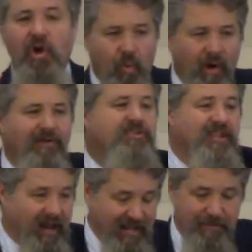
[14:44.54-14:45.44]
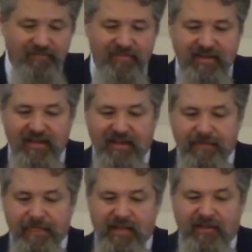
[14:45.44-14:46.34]
word study.
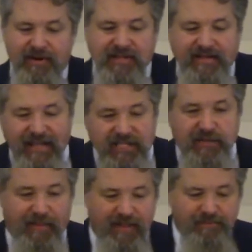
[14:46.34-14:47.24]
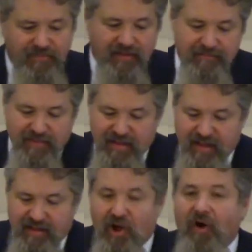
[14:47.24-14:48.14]
There's a discipline
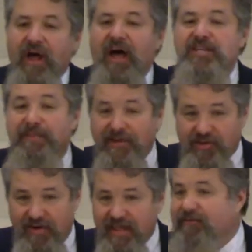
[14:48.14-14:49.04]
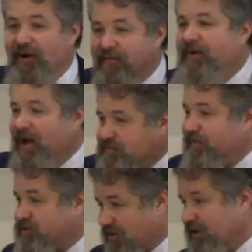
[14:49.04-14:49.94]
called husbandry. You ever heard of
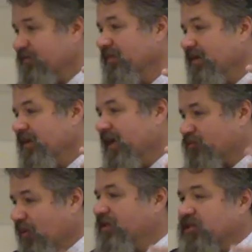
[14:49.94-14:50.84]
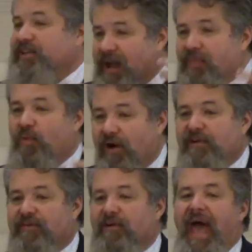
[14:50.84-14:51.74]
husbandry? It's really just another
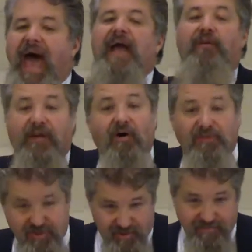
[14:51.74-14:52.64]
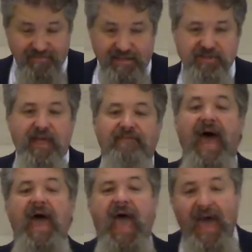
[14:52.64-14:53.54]
word for agriculture. And so you have
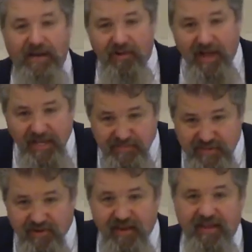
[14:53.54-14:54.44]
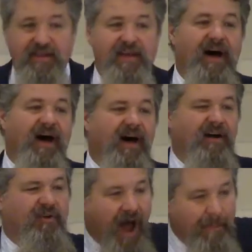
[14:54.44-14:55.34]
animal husbandry,
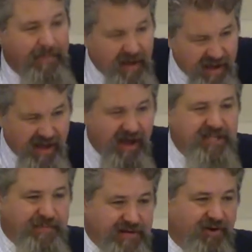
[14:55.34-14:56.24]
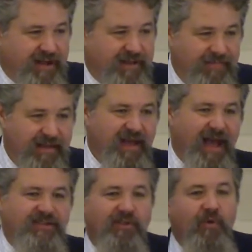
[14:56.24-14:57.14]
uh, crop uh, husbandry.
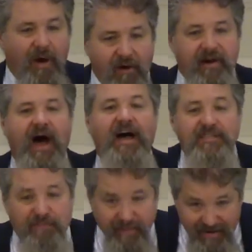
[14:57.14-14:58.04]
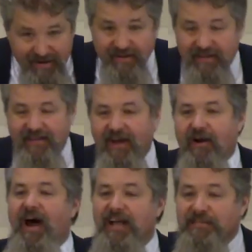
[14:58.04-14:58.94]
And so the word husband
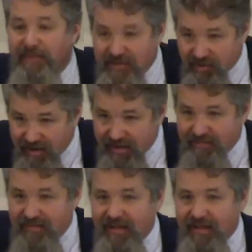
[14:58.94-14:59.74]
or husbandry